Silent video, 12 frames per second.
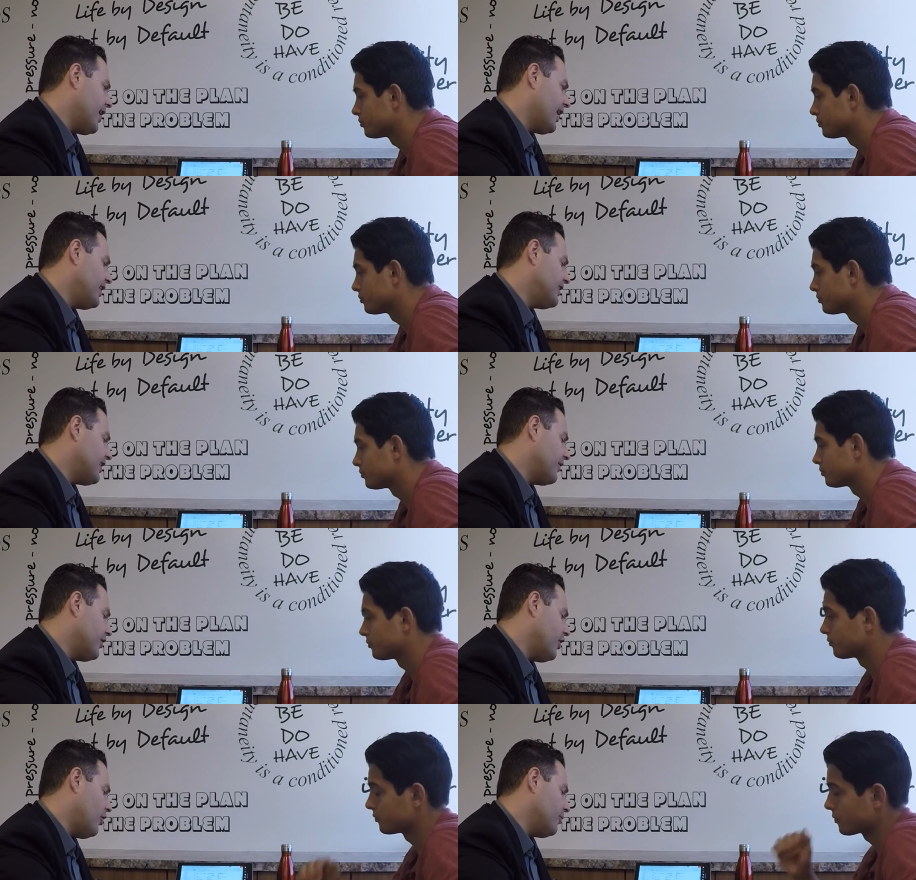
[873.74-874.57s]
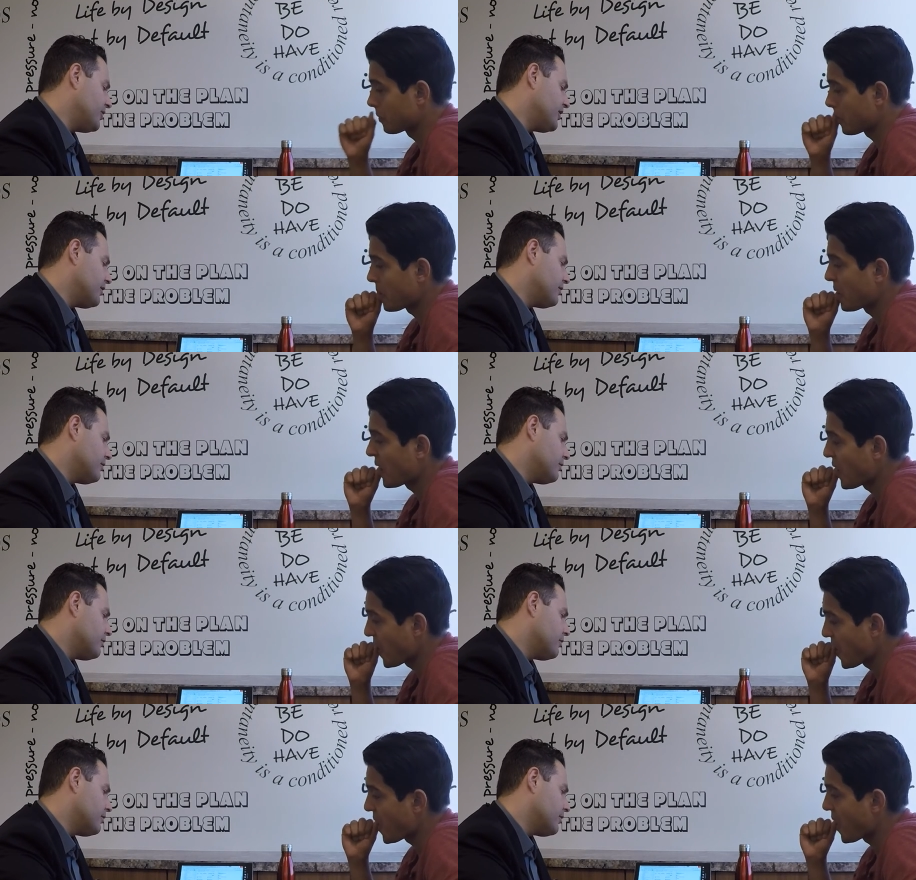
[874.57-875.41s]
Speaker 1: 97 homes.
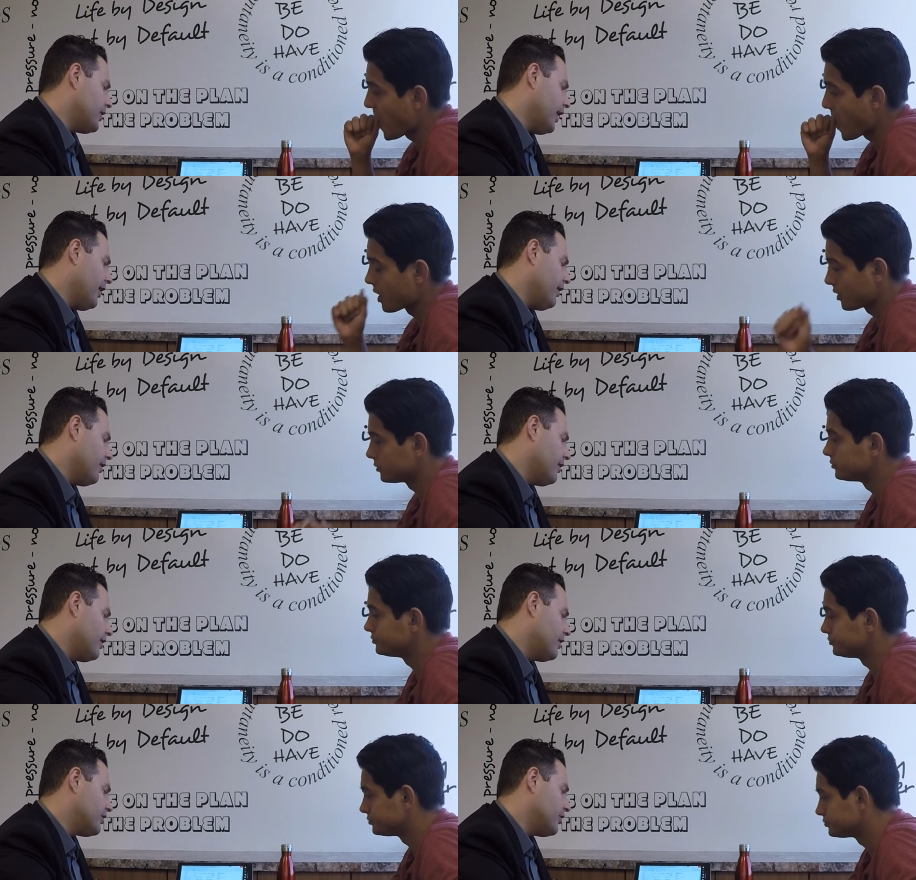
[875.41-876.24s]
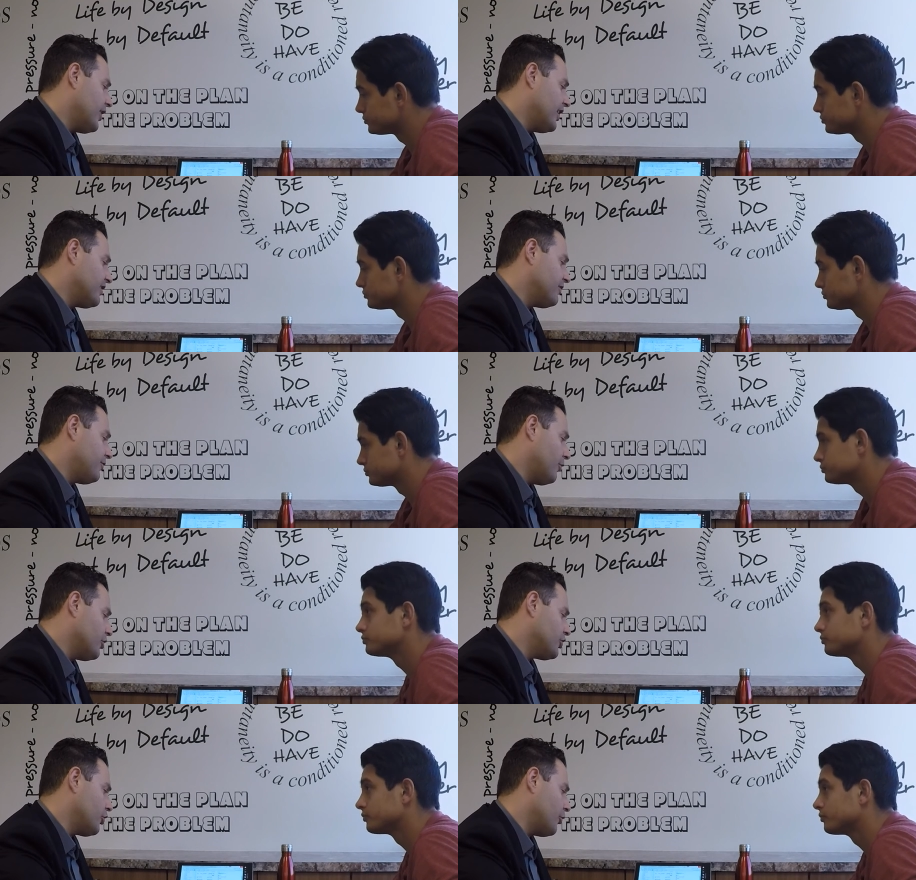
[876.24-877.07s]
Okay, so that's
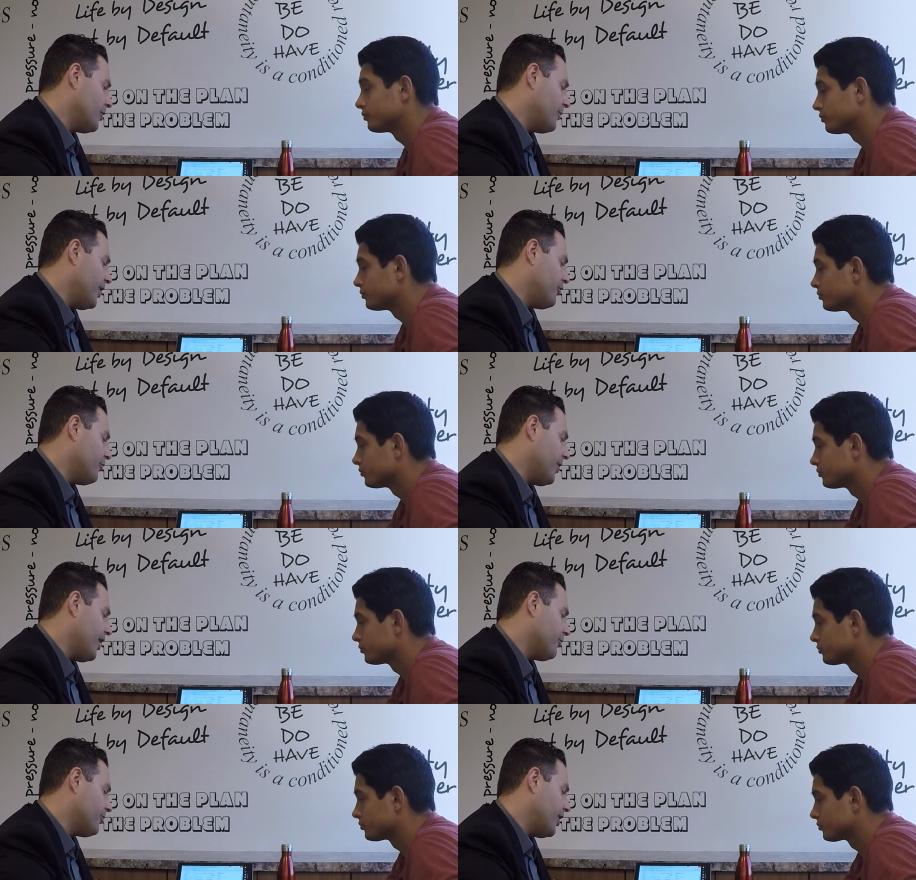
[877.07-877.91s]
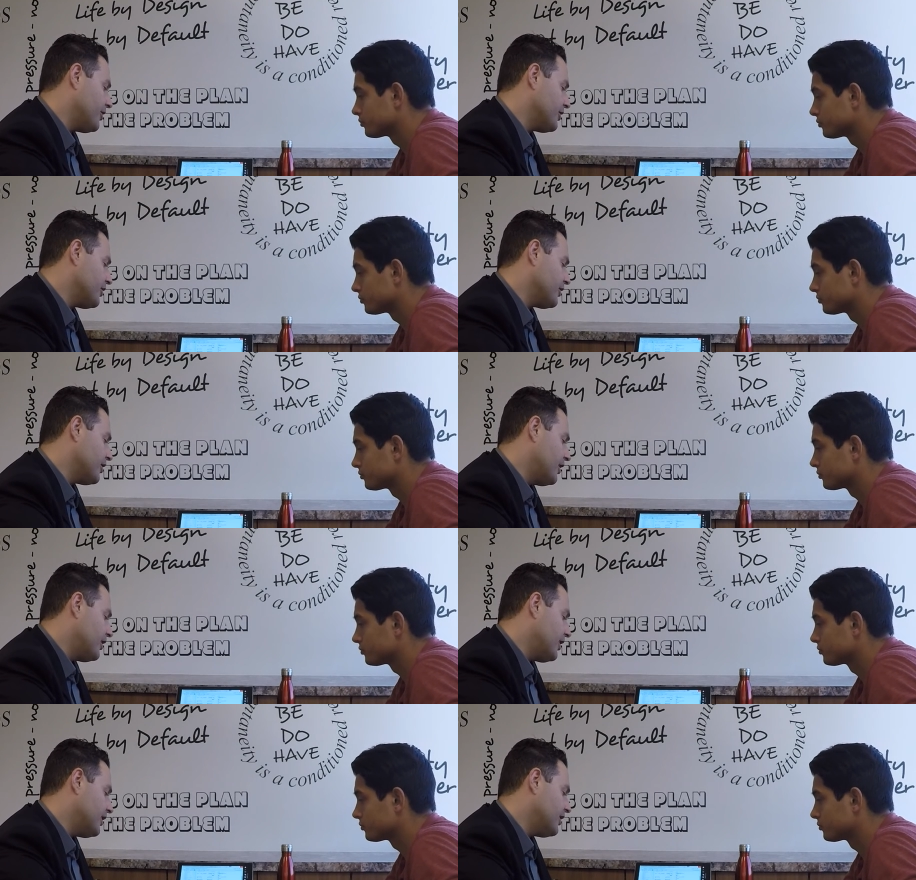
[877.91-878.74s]
for sure with a bedroom, bathroom downstairs.
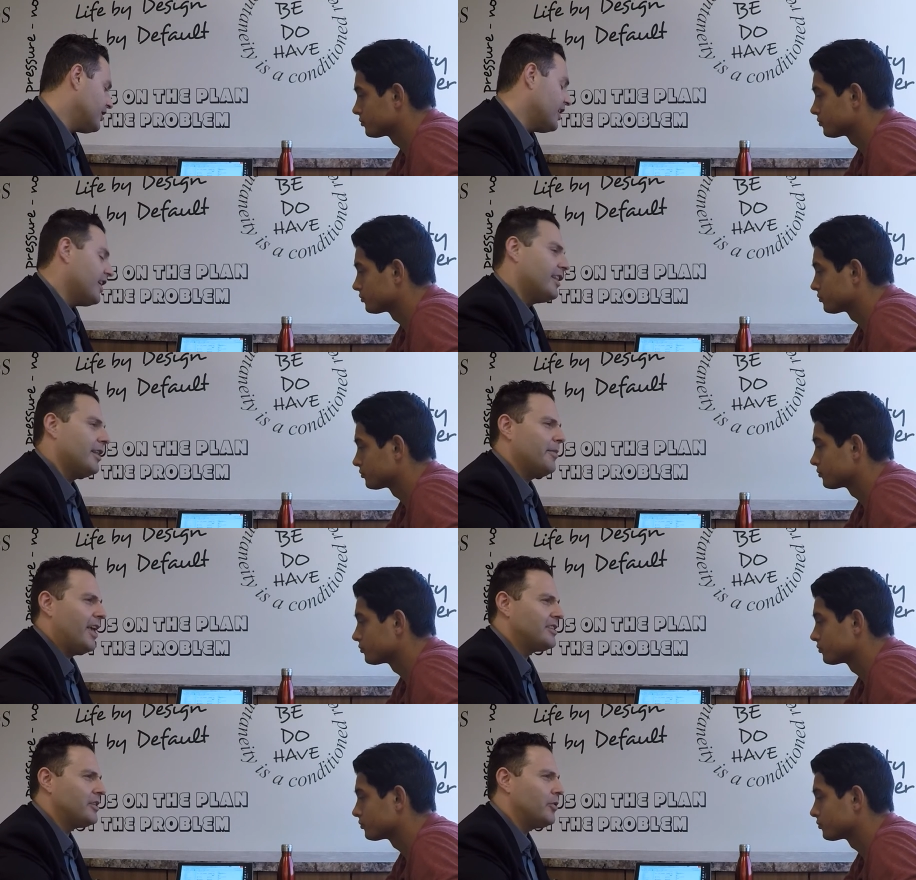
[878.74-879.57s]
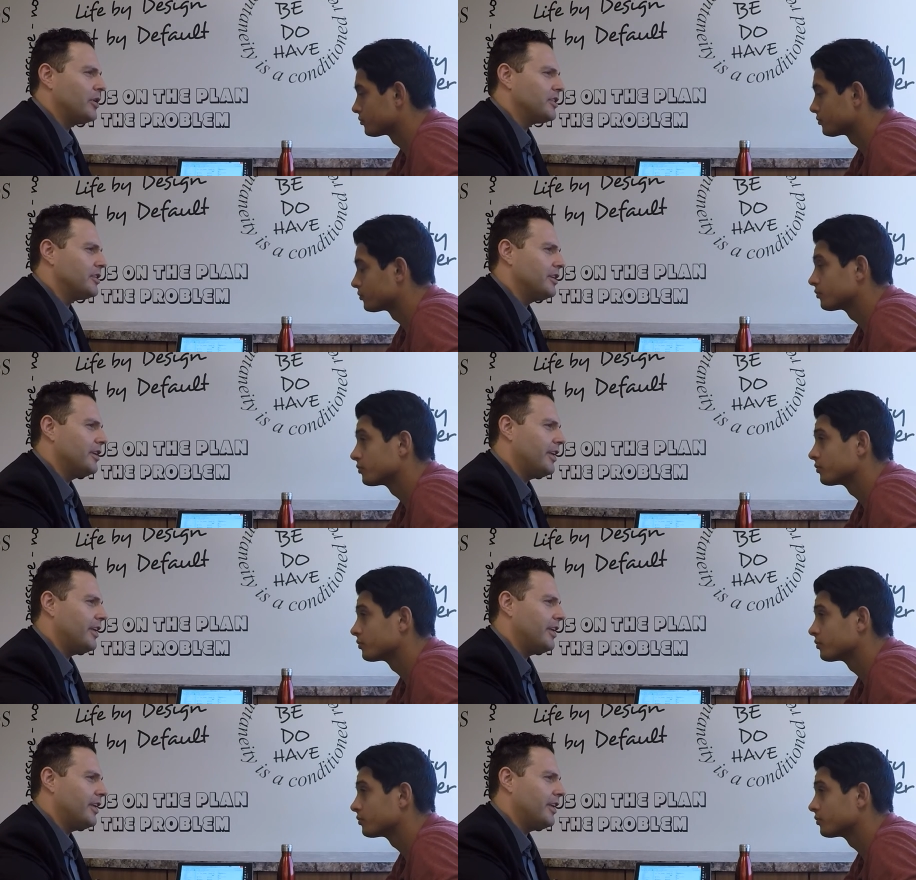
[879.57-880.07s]
Let's just let me ask you a question.